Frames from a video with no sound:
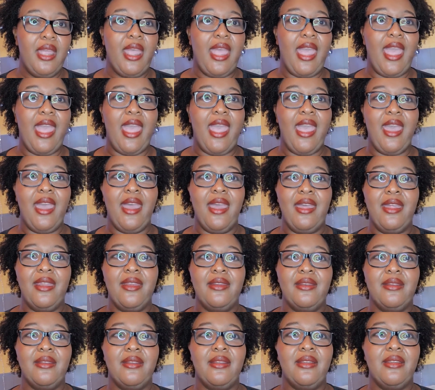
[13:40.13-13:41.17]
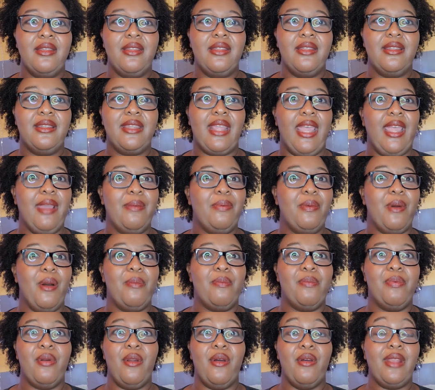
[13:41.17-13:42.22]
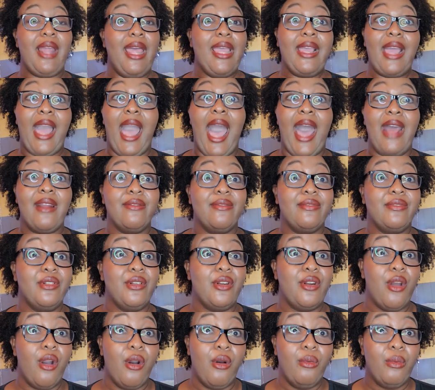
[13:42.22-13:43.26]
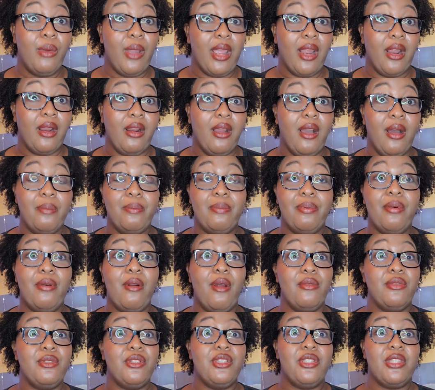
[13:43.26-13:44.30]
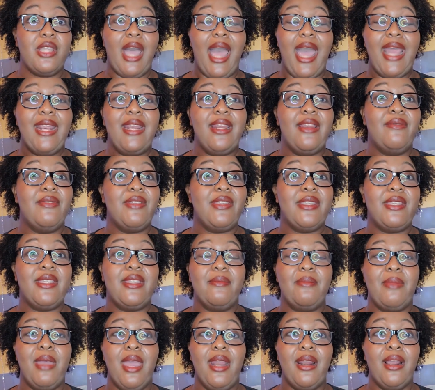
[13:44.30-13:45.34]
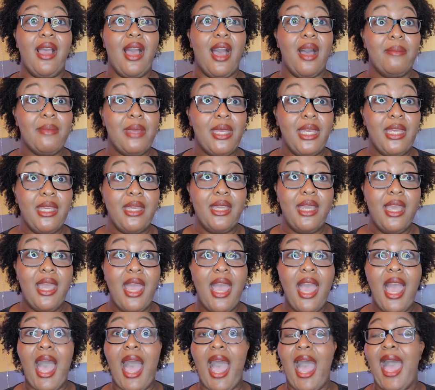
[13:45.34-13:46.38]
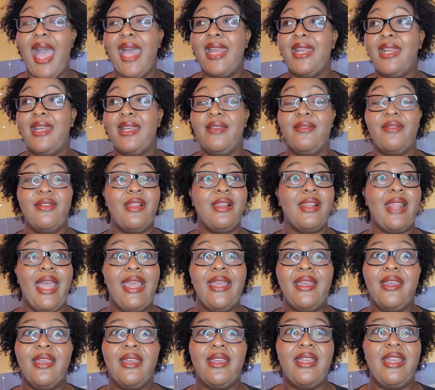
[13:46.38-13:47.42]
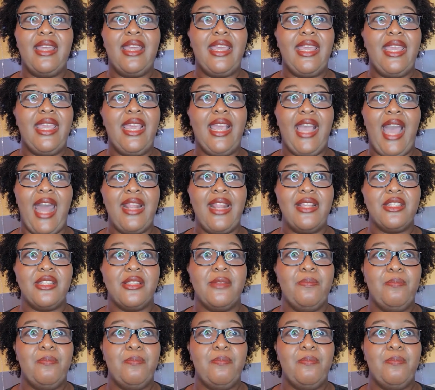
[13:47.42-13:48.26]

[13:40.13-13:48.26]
And they like out of nowhere approached. I didn't even see the man coming. I didn't even, like, he kind of just